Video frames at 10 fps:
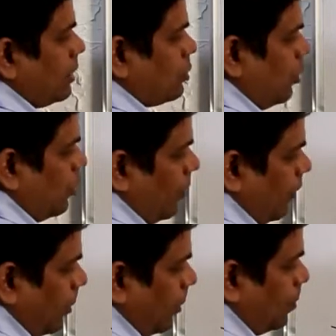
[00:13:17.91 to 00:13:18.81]
Is going to be
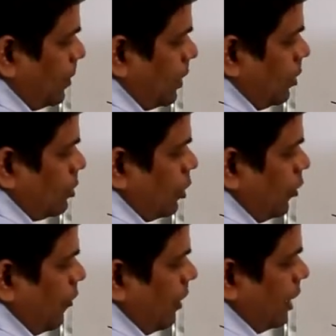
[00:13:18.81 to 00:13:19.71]
1. So
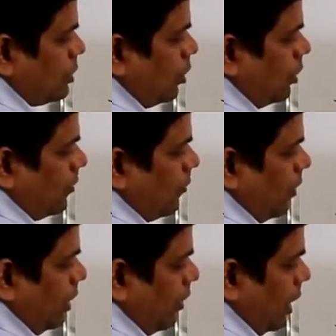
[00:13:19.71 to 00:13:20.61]
you have x dot
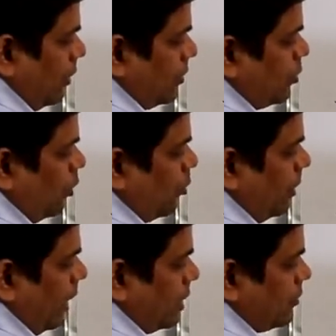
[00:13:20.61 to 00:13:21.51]
1 and which is going to
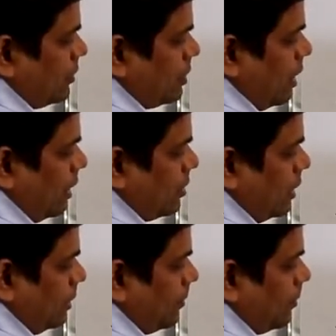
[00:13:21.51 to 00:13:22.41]
be x, which is right hand
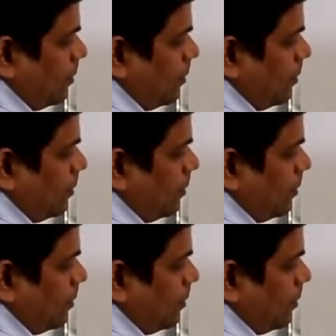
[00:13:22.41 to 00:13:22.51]
side.